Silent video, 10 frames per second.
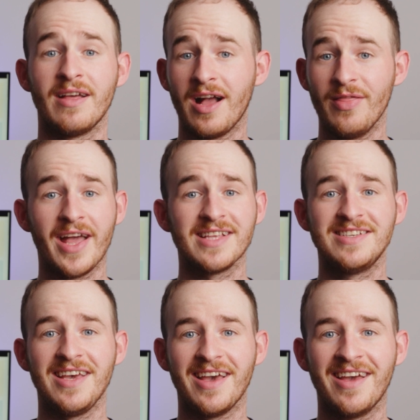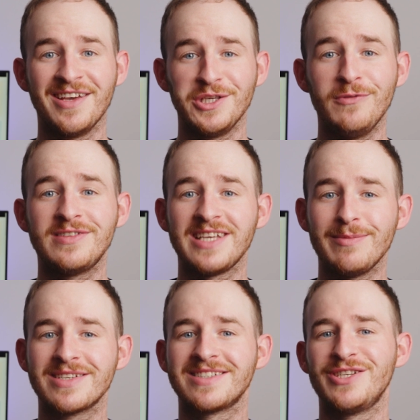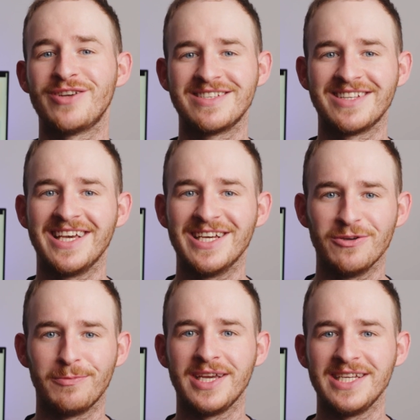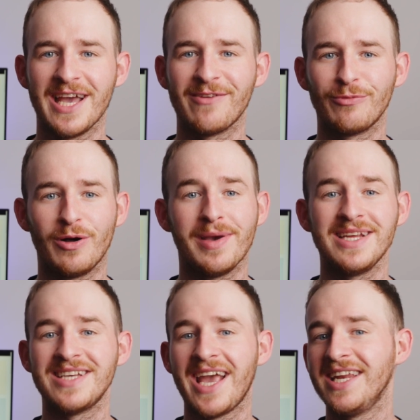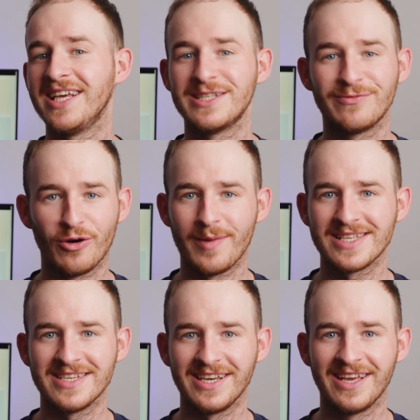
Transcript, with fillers: And that's it! You've seamlessly translated your P D F while maintaining its formatting.